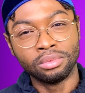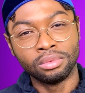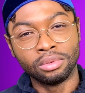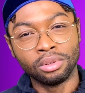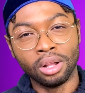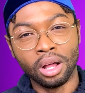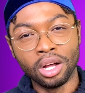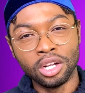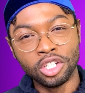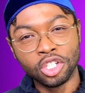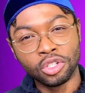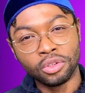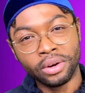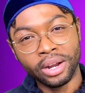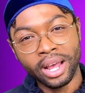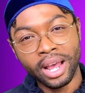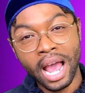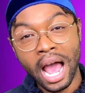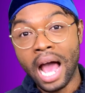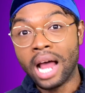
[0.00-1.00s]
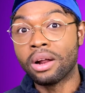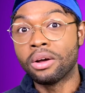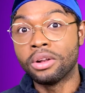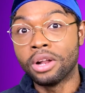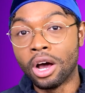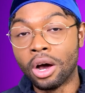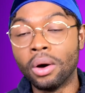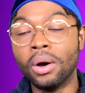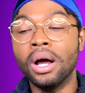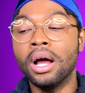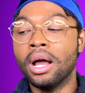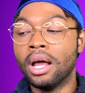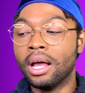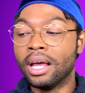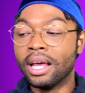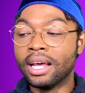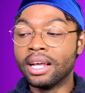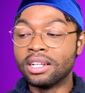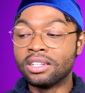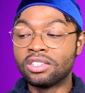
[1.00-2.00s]
lingerie? I don't know.
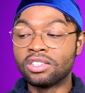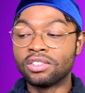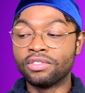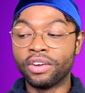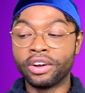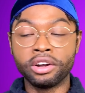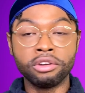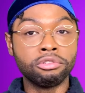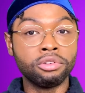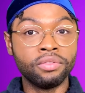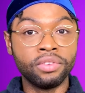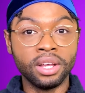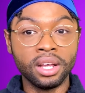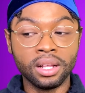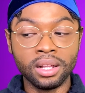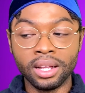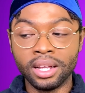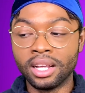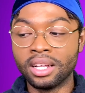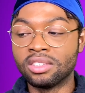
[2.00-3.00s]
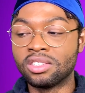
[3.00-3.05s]
It's very revealing.